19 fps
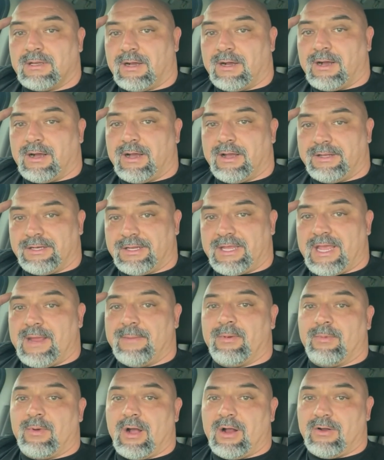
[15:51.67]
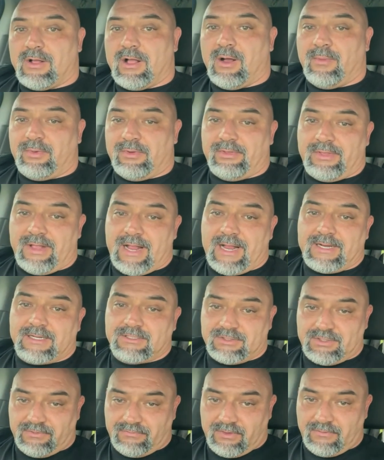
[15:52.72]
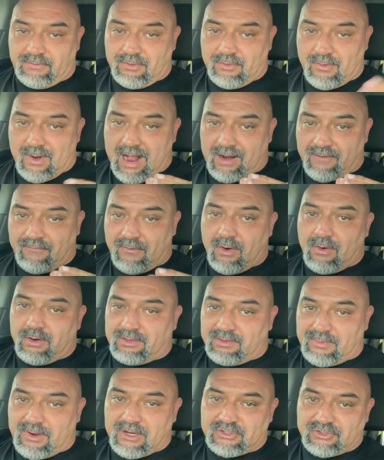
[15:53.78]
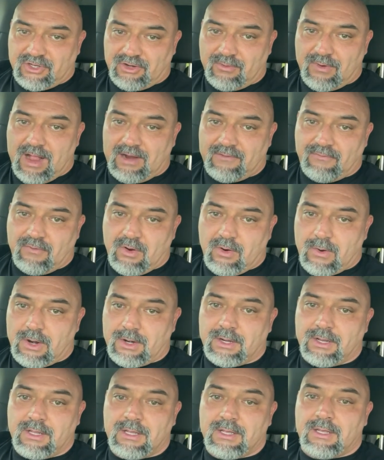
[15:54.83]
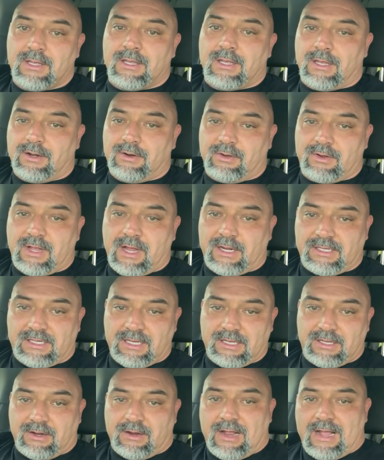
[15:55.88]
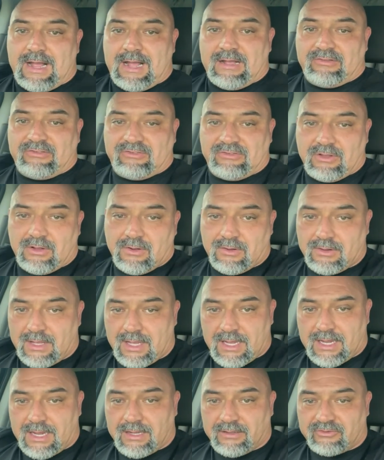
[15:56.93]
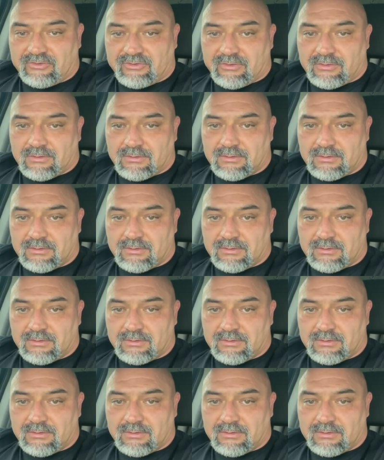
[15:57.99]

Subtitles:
And the cambered bar will help with that, because if you rock forward, the bar's going to rock forward and it'll kind of kick your ass. So yeah, it's